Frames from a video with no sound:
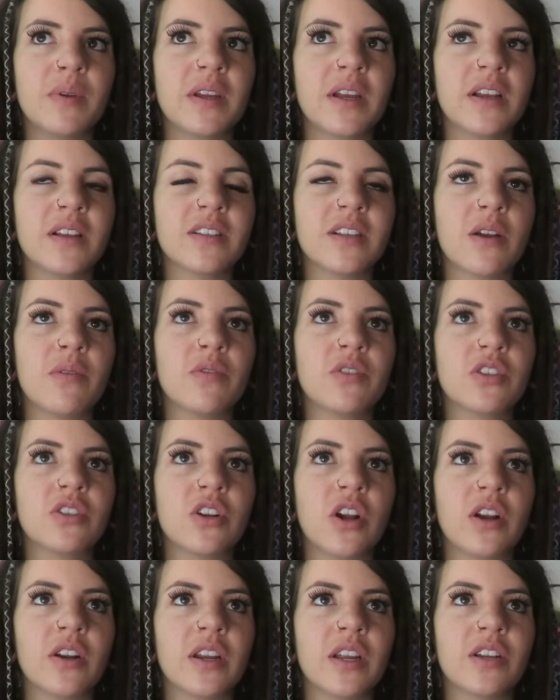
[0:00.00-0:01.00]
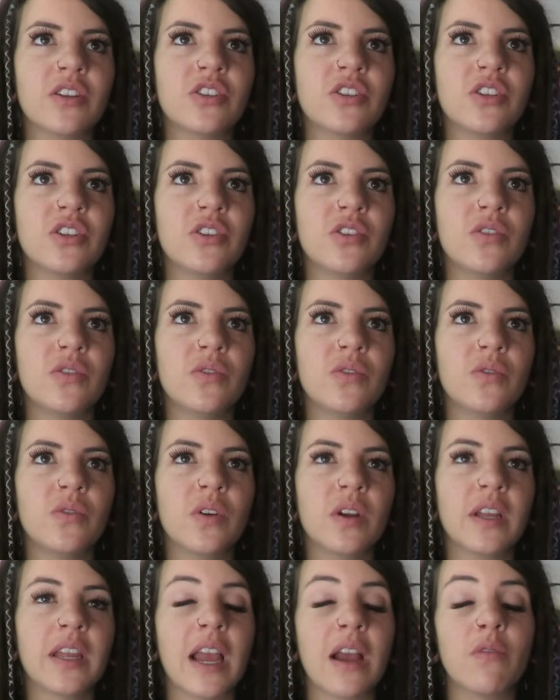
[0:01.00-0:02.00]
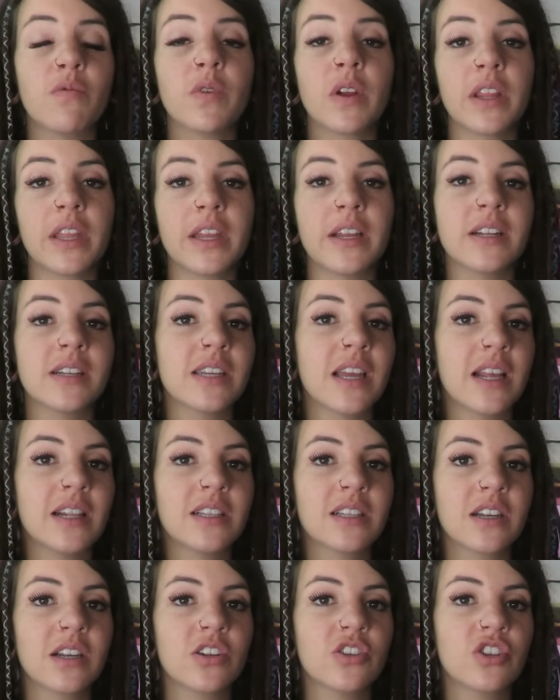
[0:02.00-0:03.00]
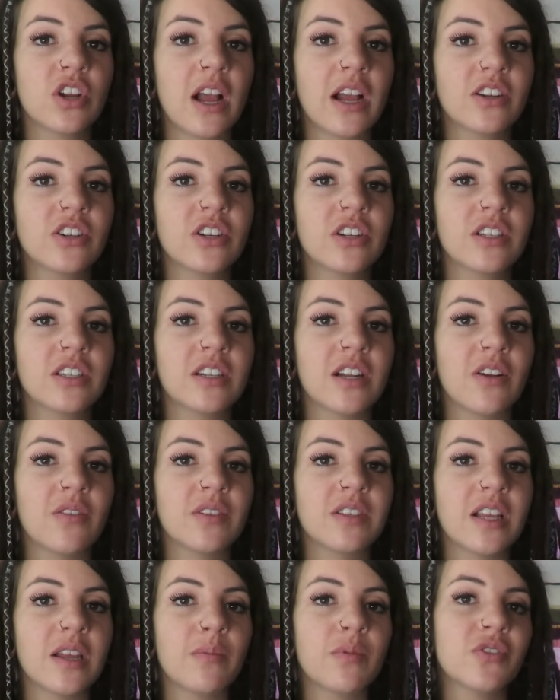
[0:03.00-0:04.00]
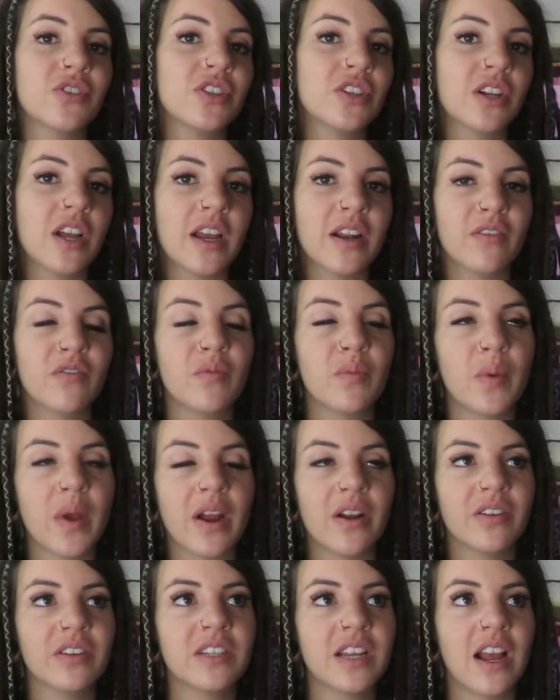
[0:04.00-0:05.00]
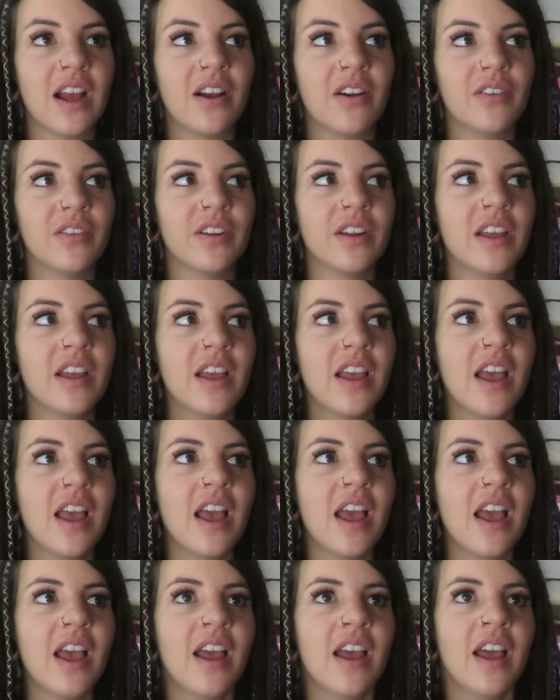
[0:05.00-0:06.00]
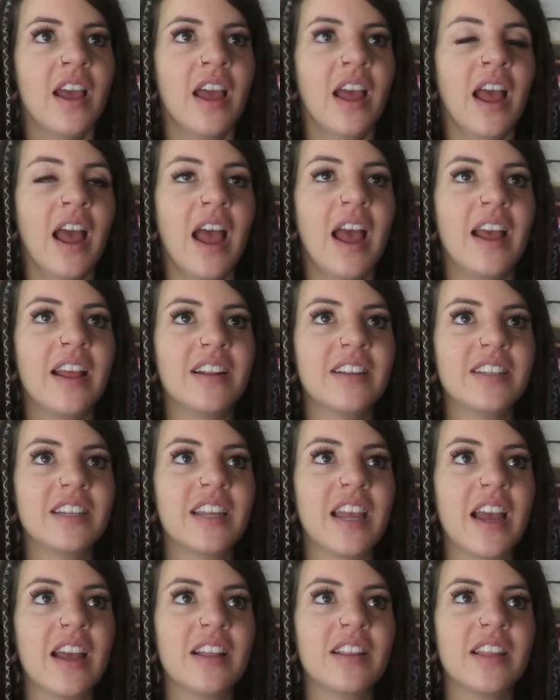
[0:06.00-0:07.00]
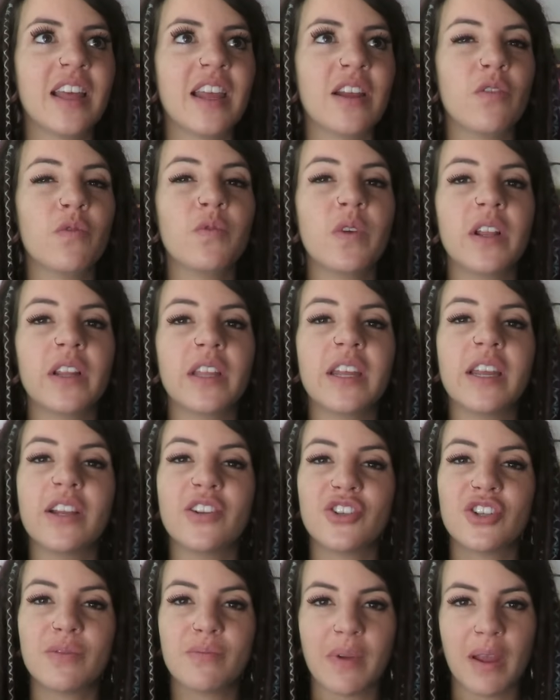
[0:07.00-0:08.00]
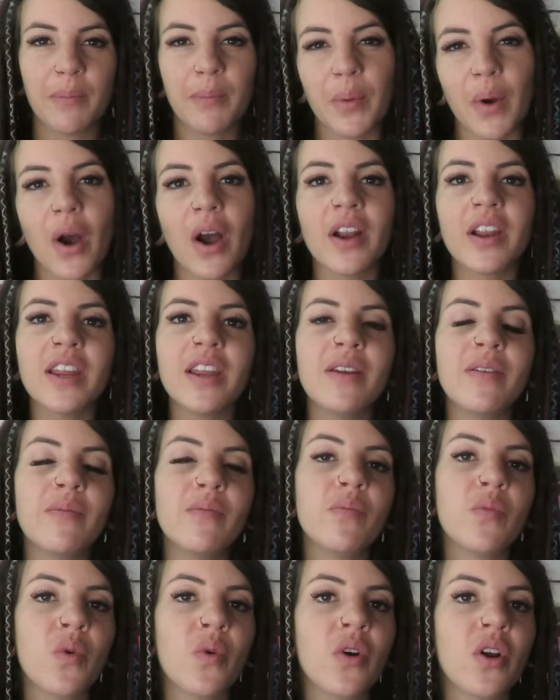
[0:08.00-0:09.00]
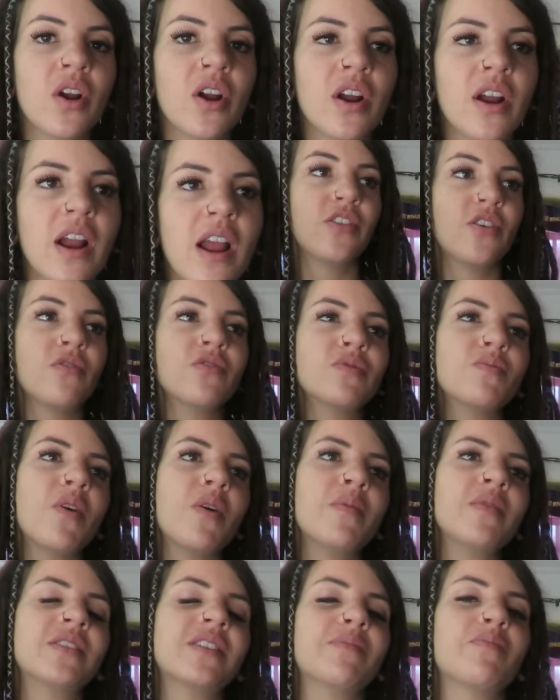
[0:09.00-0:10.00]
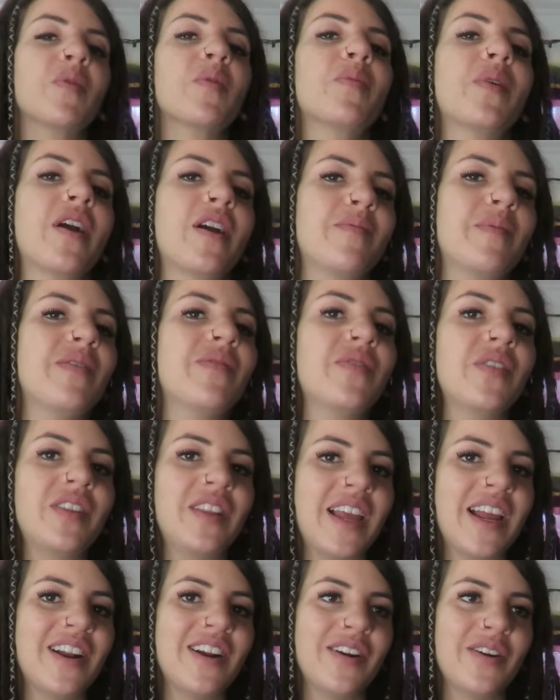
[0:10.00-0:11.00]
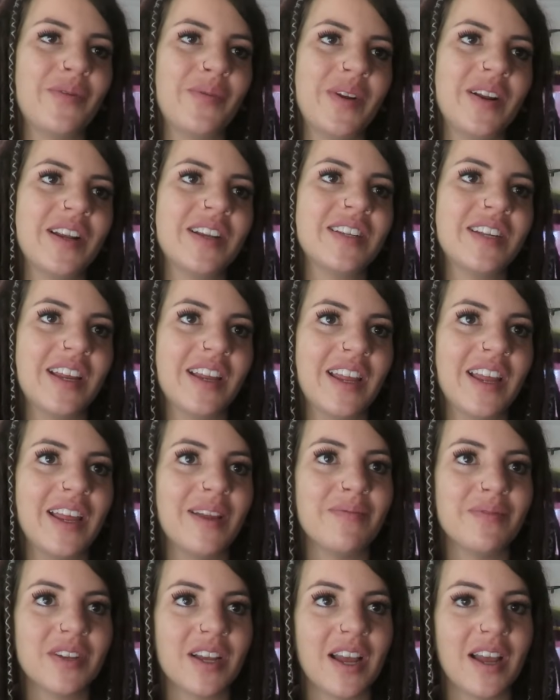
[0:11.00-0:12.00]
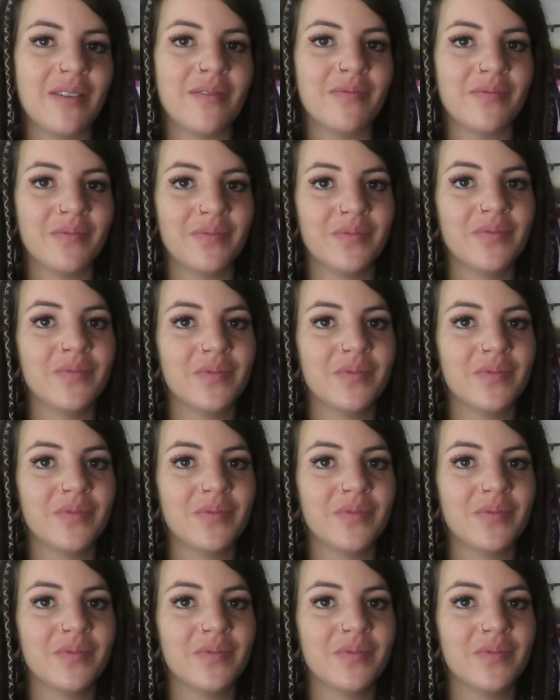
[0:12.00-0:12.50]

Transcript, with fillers: because I was starting to get really intense contractions, and I was able to kind of bear down and get like really into my body more. Those moments prepared me for later when it came time.